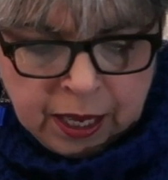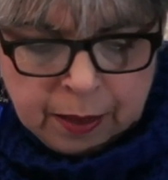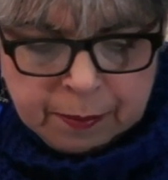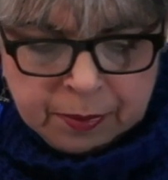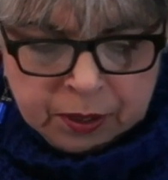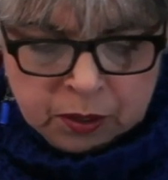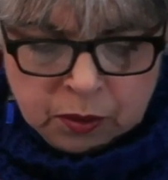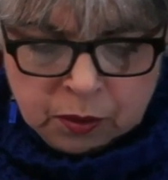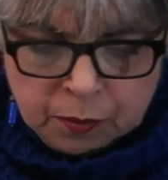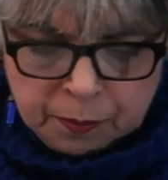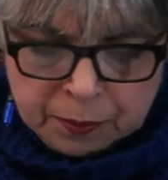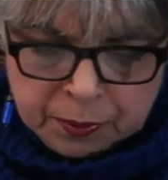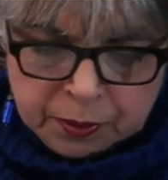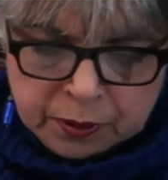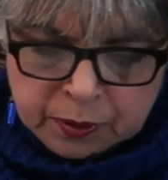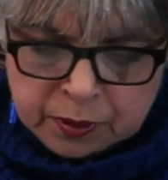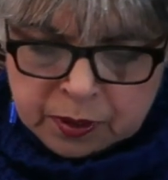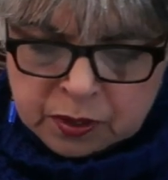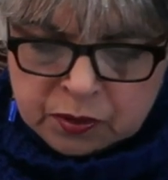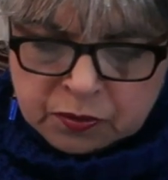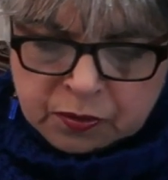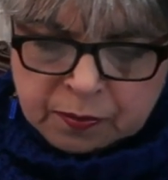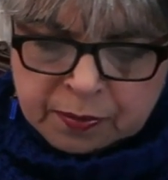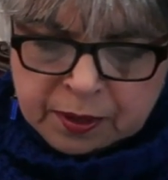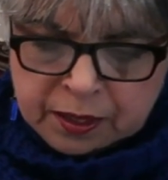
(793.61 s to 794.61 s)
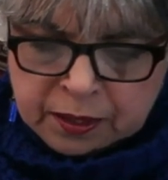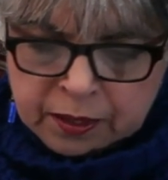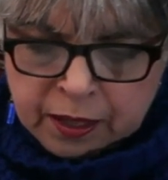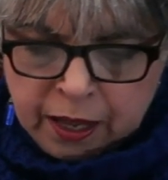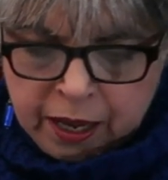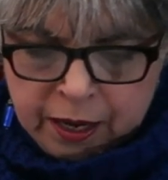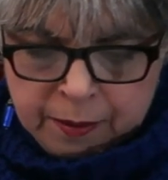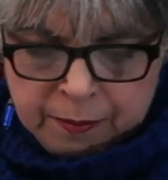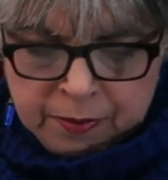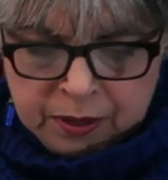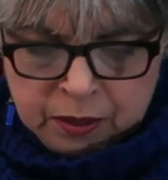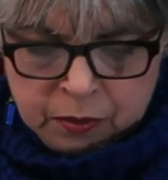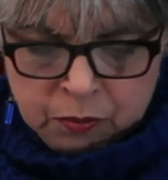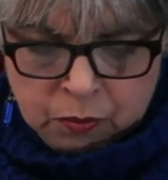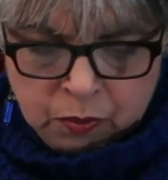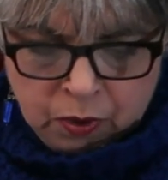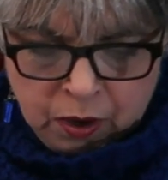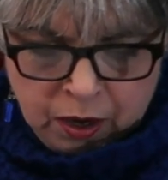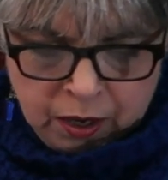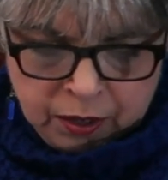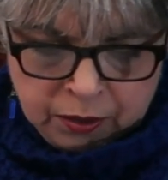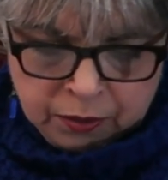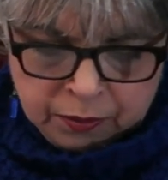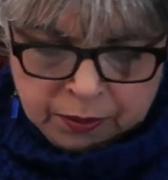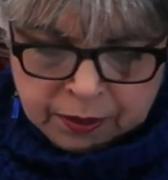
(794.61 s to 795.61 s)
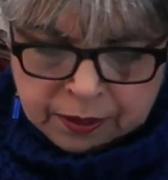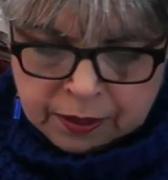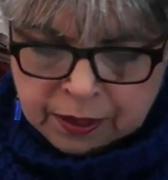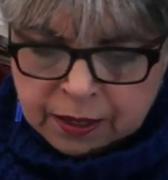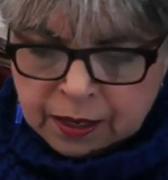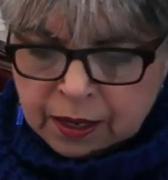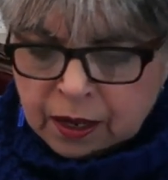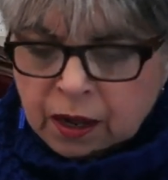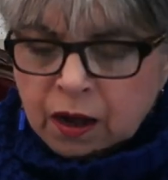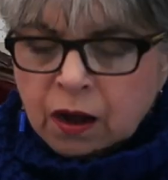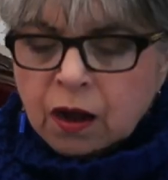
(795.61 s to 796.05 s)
chemical burns from the lime in the water, and